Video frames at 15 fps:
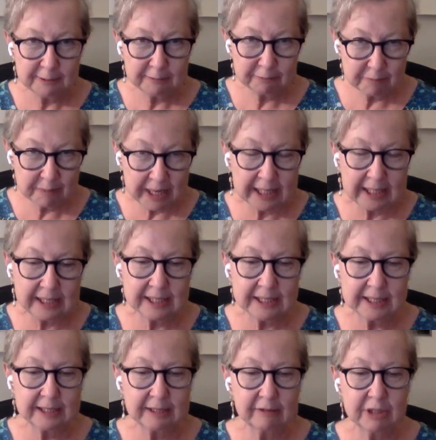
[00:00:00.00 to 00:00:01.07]
for making
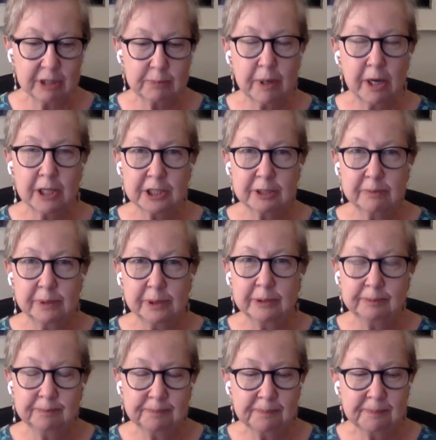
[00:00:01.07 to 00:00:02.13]
this series
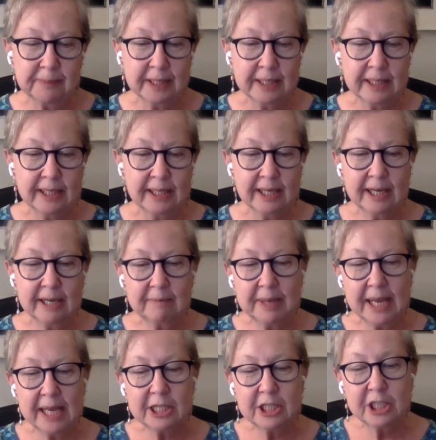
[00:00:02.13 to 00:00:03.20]
possible um,
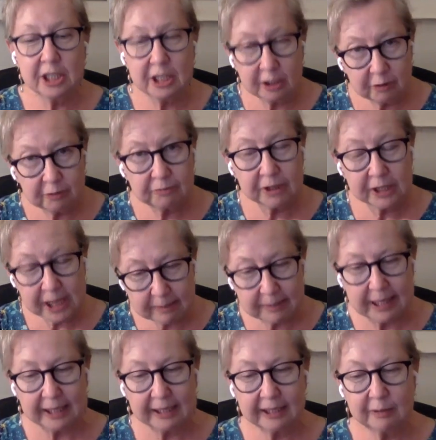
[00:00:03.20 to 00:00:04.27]
and to you for coming.